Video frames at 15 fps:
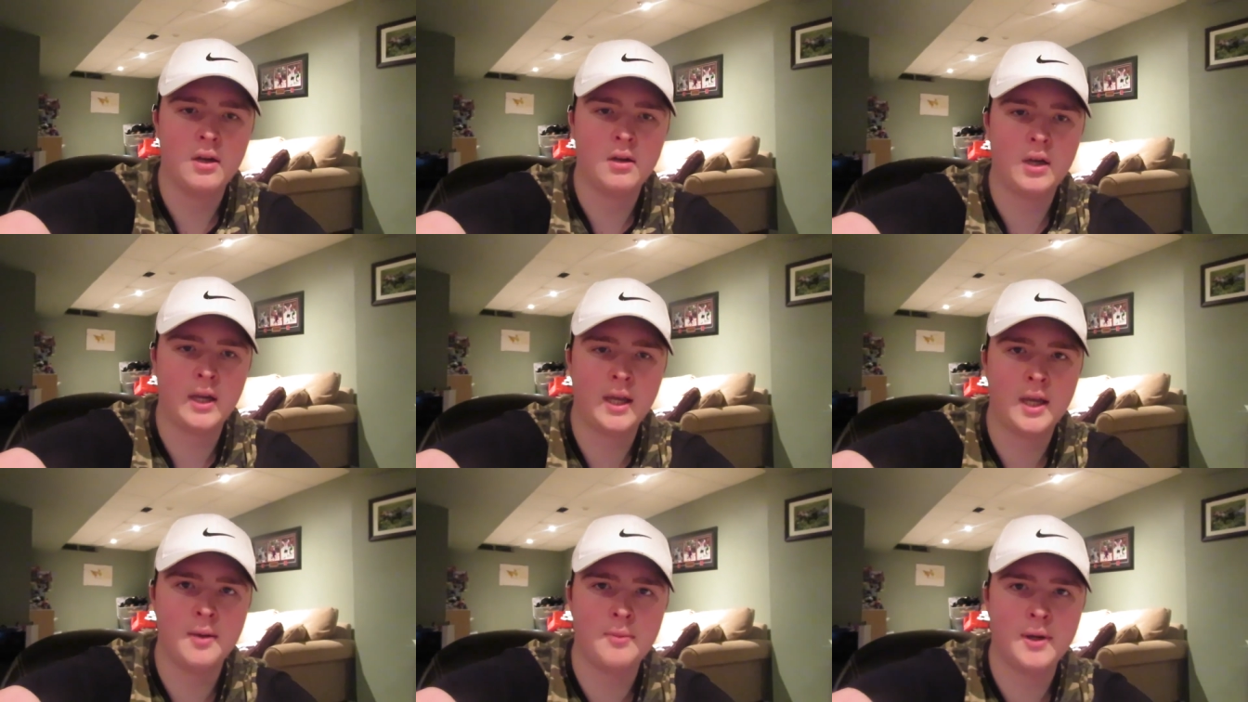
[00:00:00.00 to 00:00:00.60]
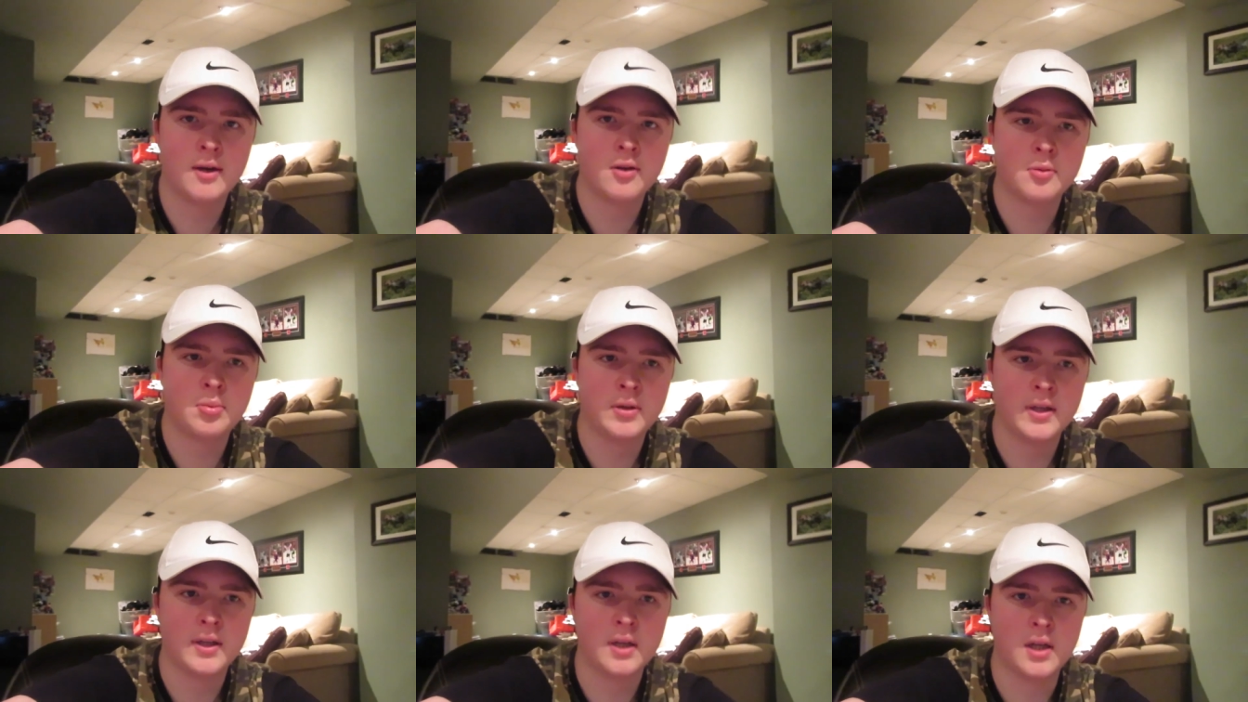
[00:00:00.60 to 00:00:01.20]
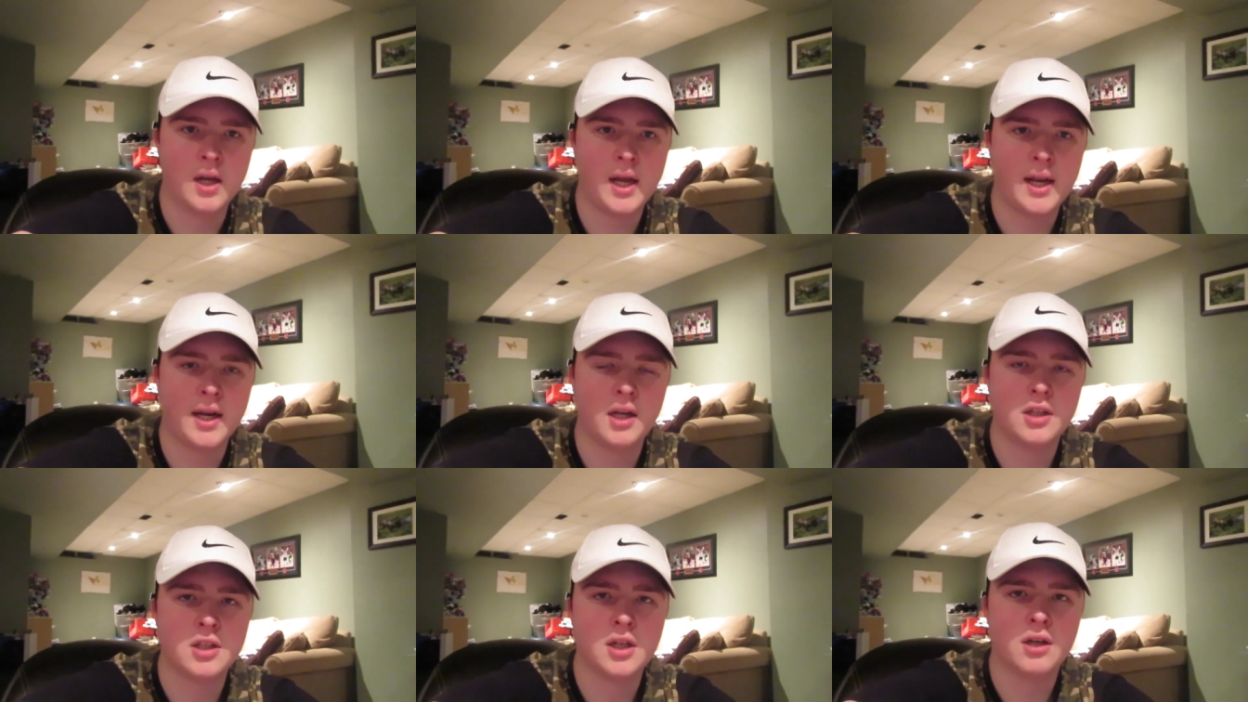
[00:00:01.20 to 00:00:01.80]
I came down to play
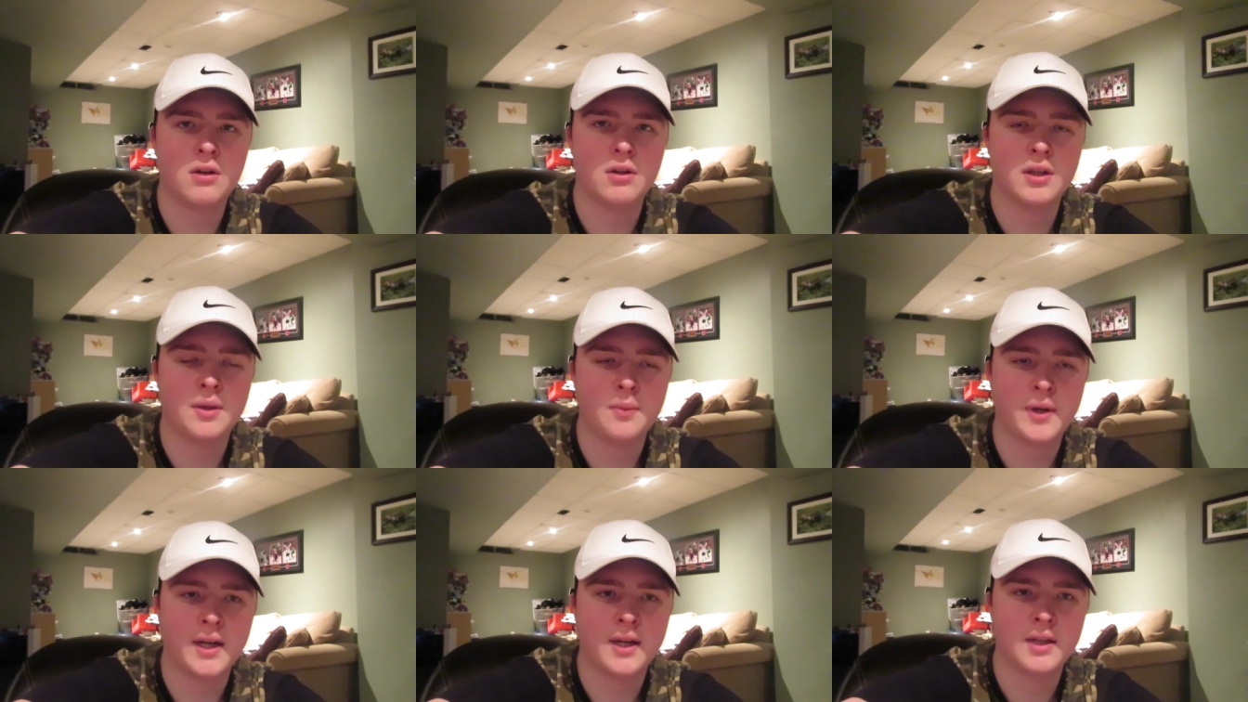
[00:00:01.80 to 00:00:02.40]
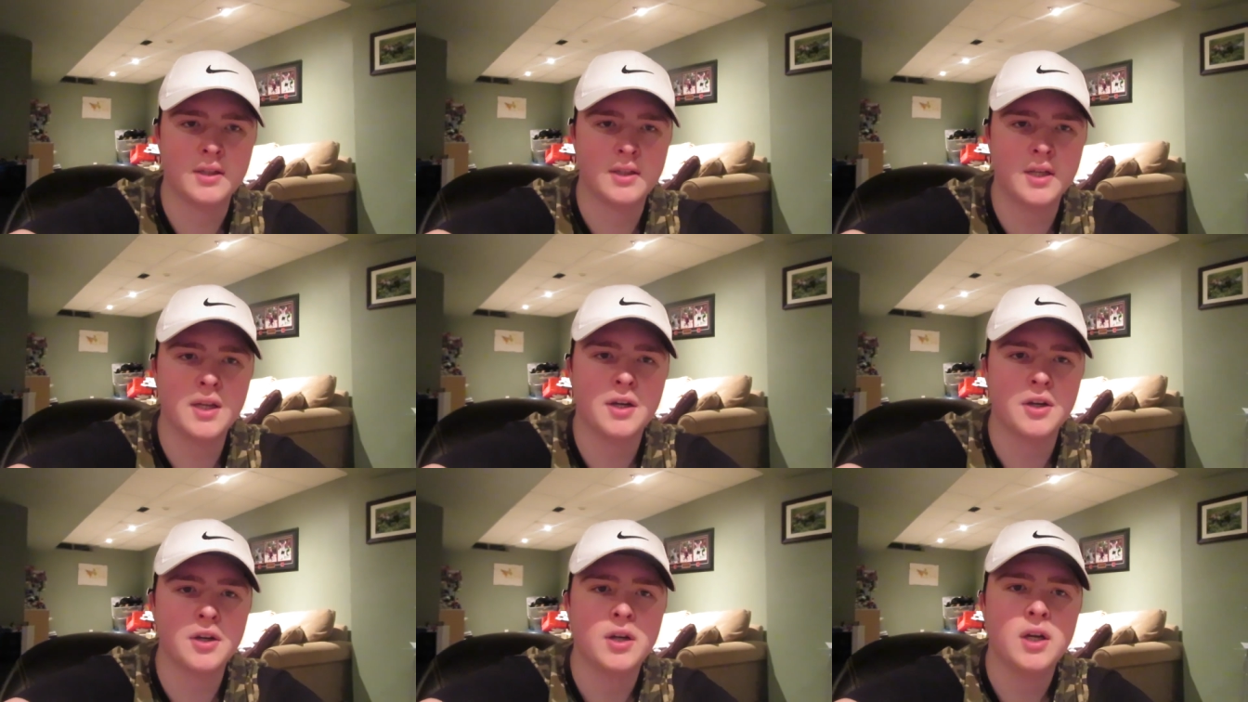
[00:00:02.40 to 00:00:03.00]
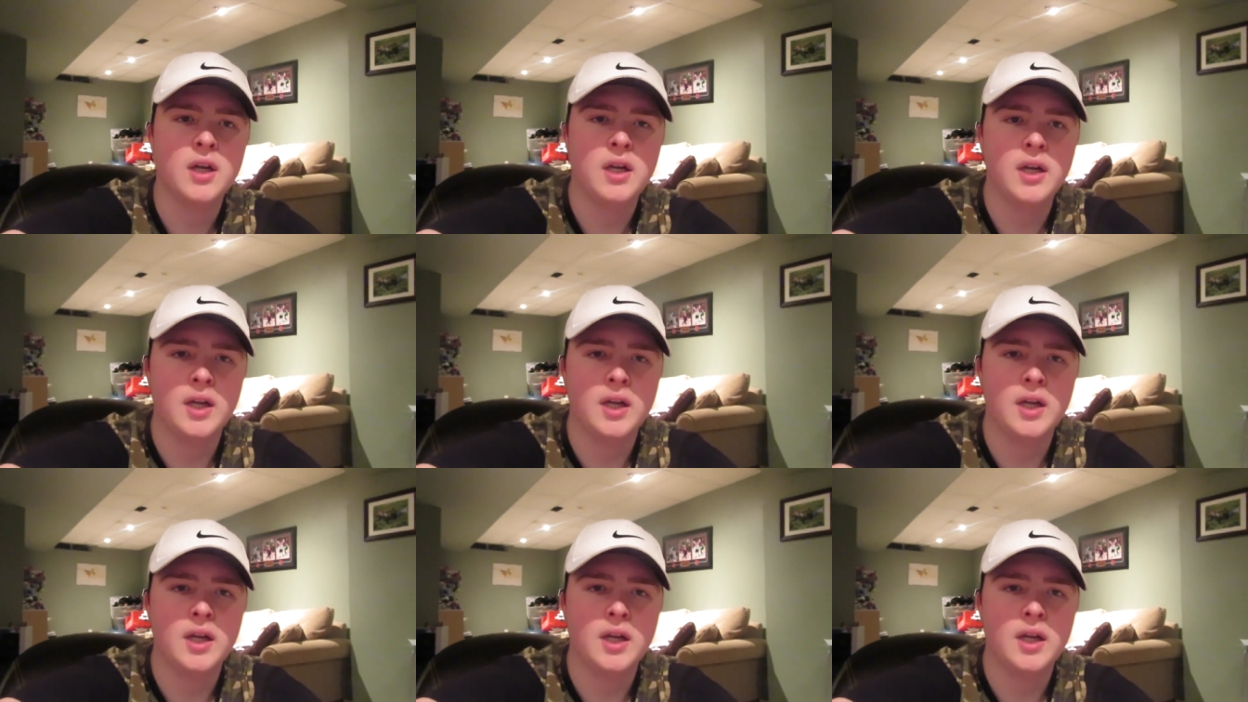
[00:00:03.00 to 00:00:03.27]
NHL, and then we had dinner,